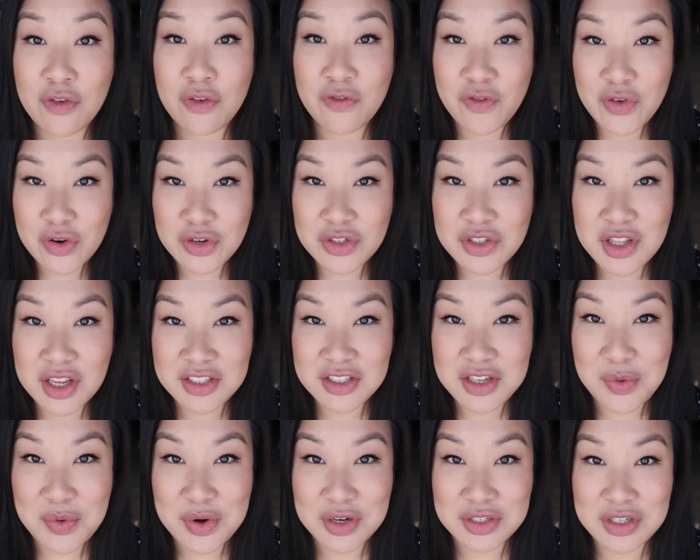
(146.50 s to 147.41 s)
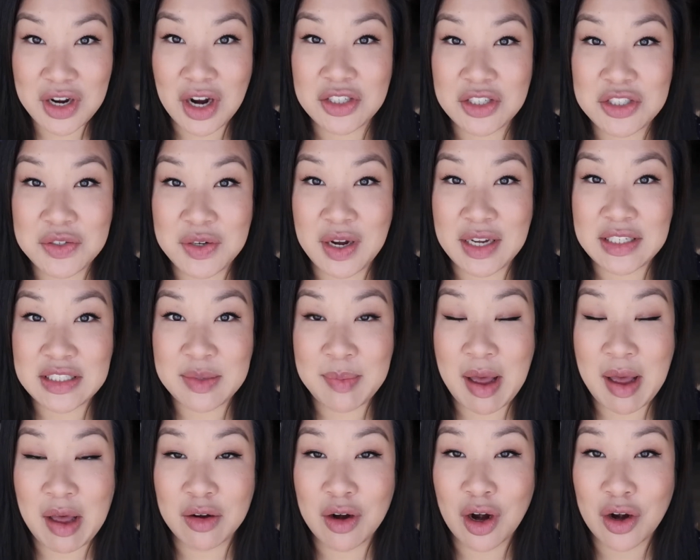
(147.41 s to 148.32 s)
The first things I want to talk to you guys
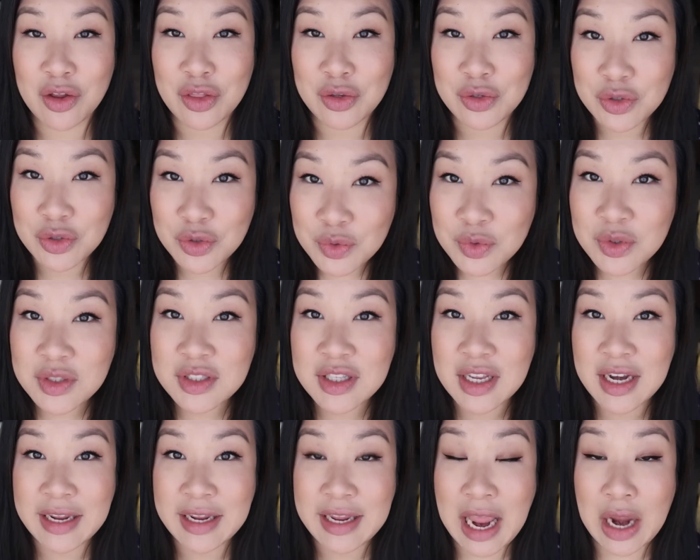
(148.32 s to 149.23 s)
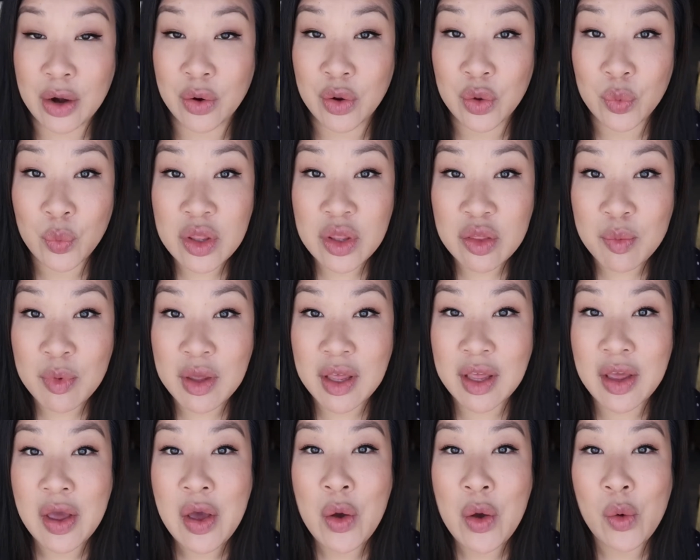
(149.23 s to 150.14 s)
about are the tools that I carry with
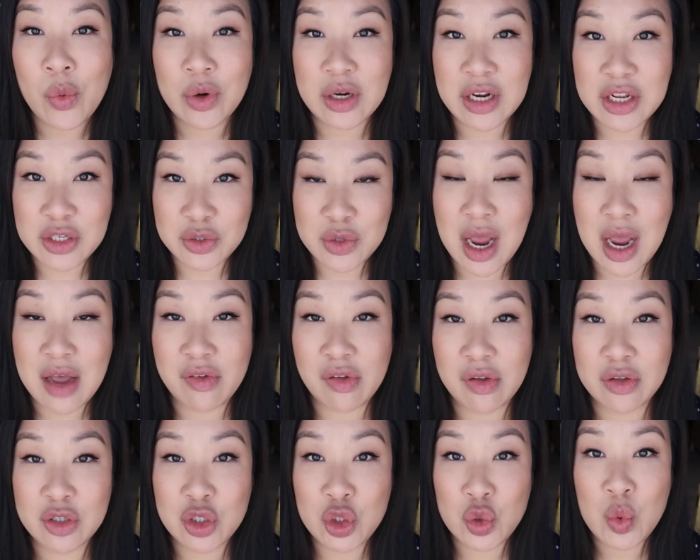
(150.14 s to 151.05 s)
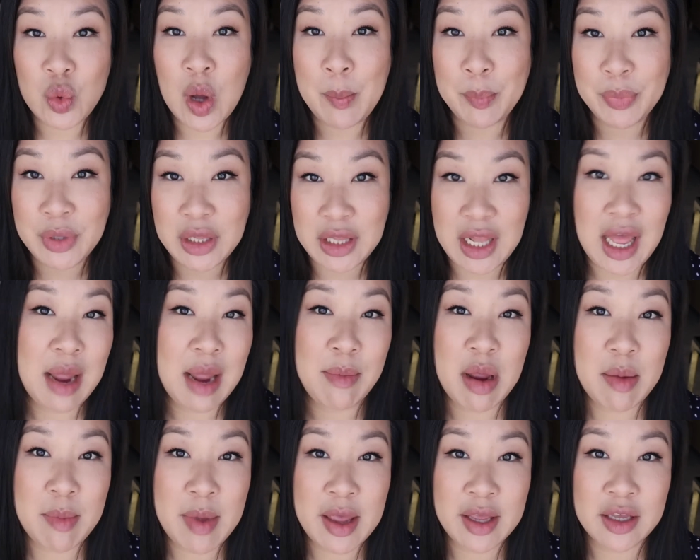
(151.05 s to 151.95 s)
me when I travel to apply
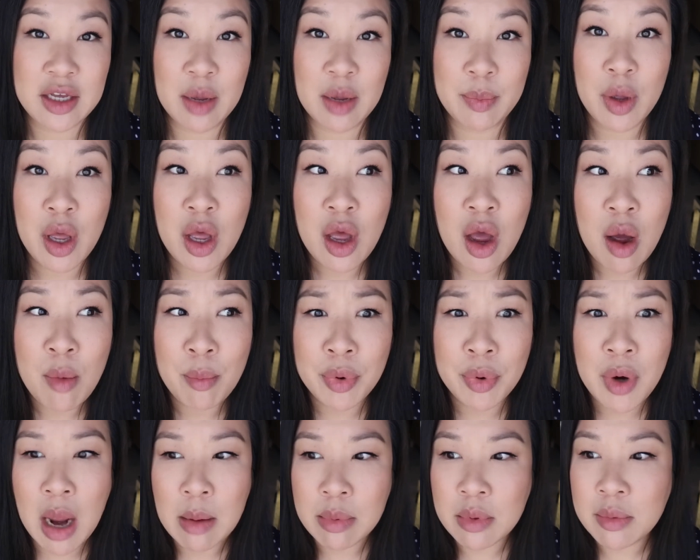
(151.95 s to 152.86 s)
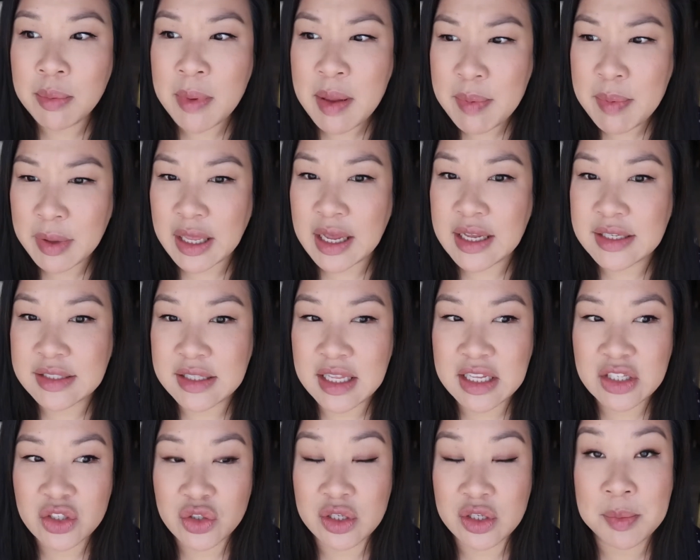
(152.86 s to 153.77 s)
my makeup. Probably because
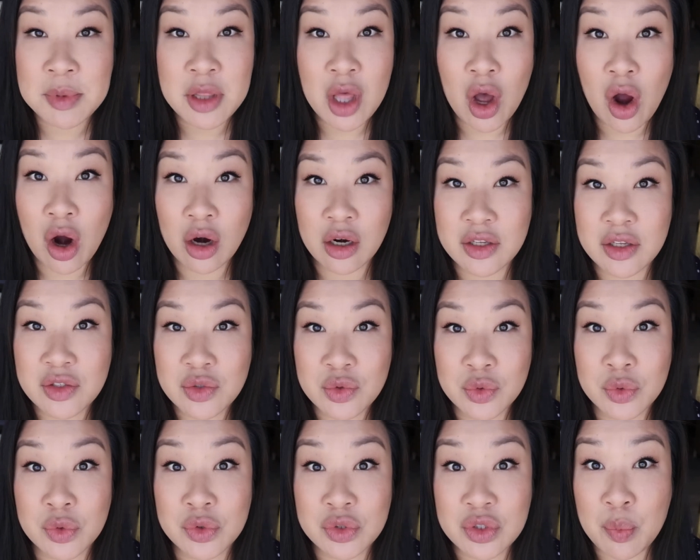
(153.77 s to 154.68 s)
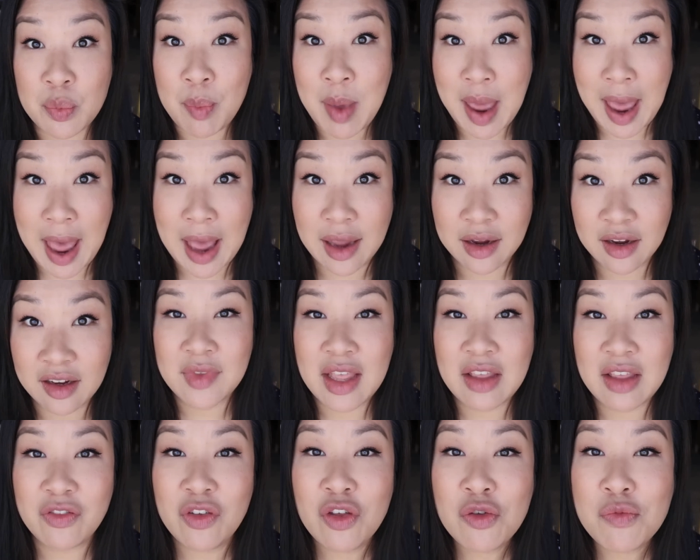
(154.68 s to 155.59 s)
these are some of the hardest tools to pack.
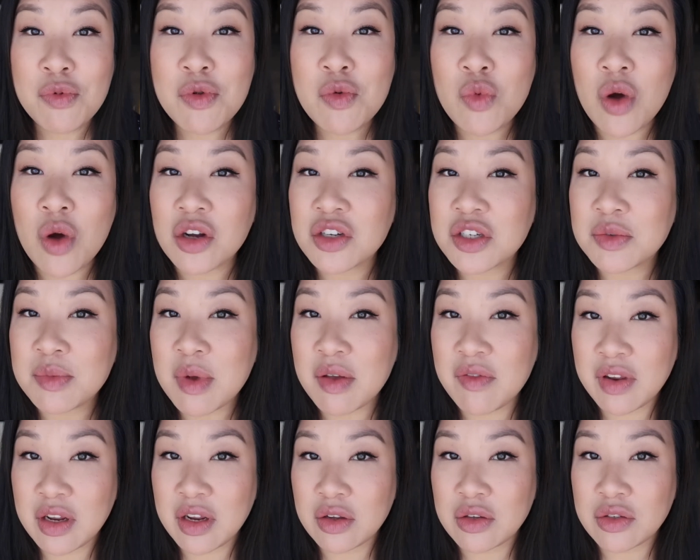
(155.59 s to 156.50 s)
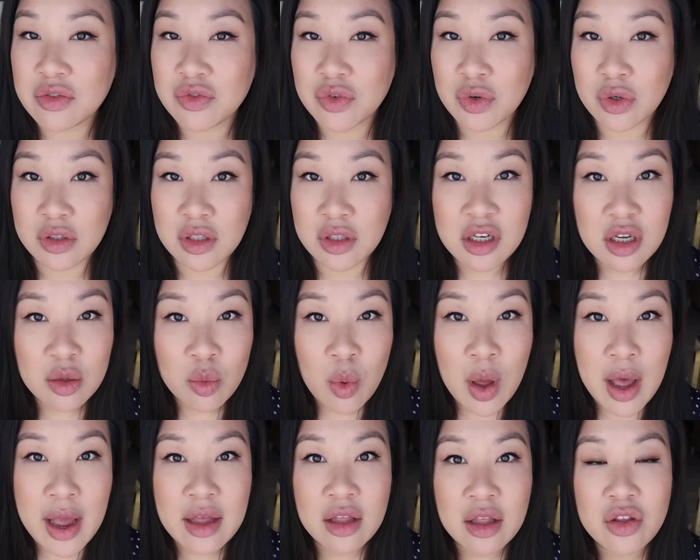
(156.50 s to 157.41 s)
If you've been watching my videos for a little
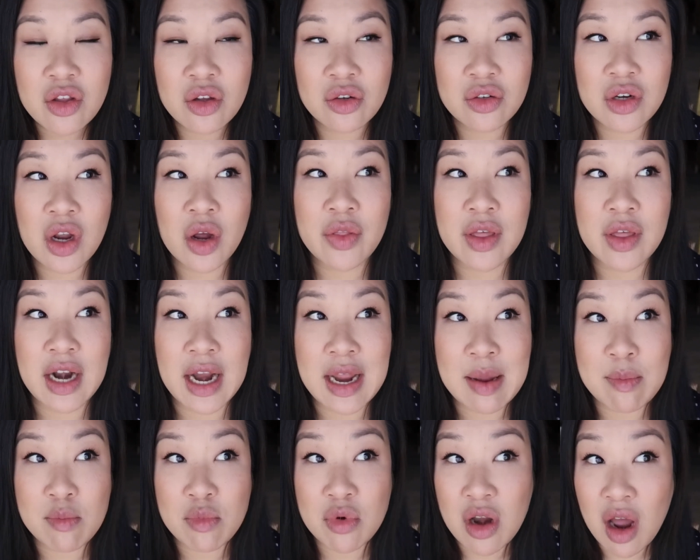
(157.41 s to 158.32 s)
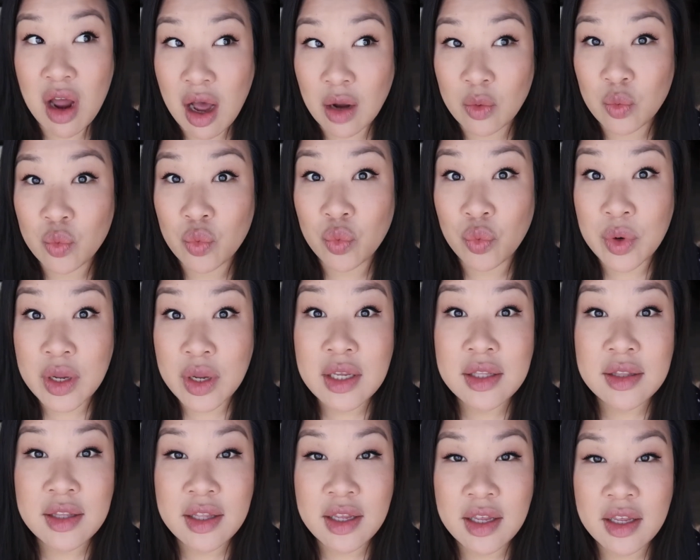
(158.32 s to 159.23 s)
while, you'll know that I am not
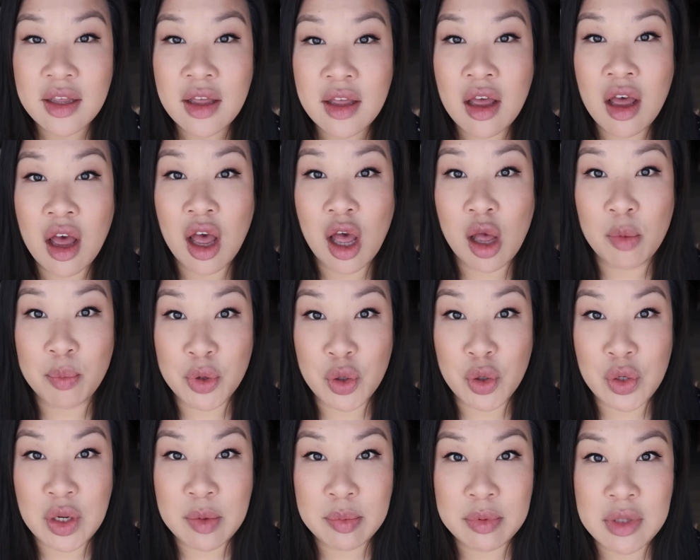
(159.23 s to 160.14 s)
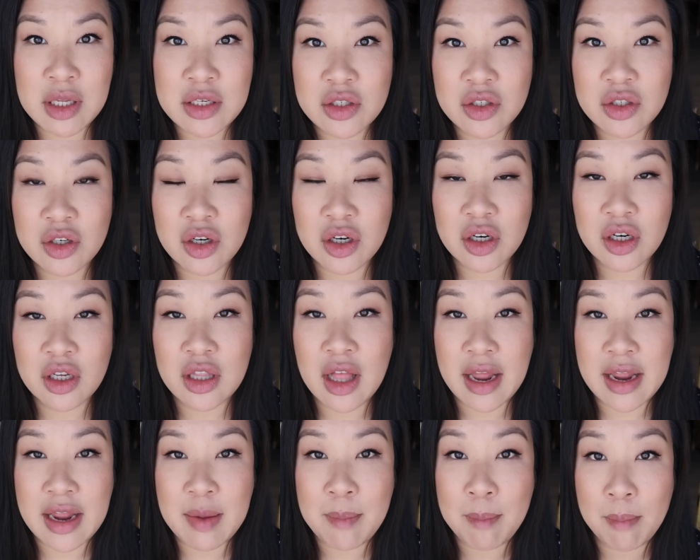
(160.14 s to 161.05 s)
really a beauty blender girl.
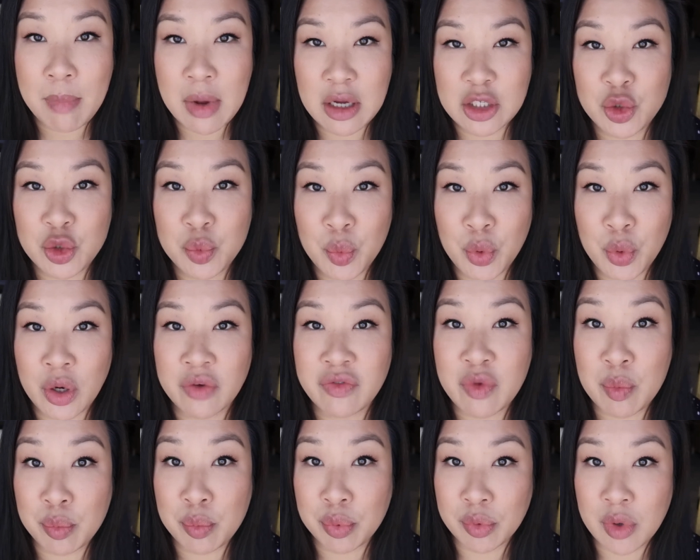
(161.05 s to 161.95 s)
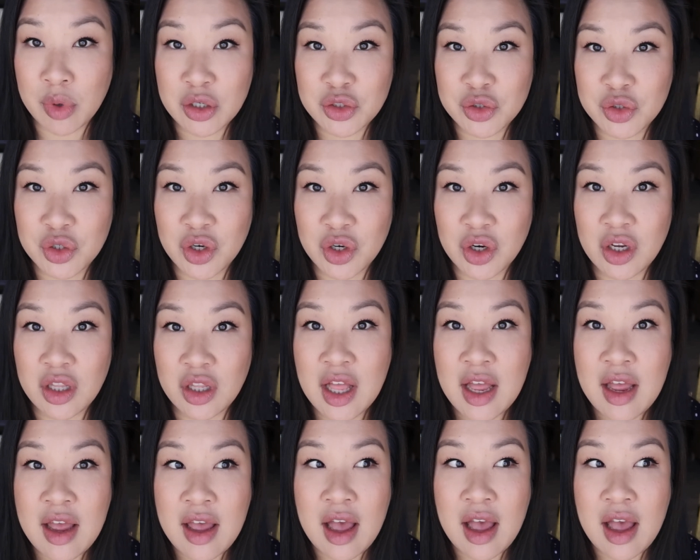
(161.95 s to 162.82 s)
I am much more of a brush girl.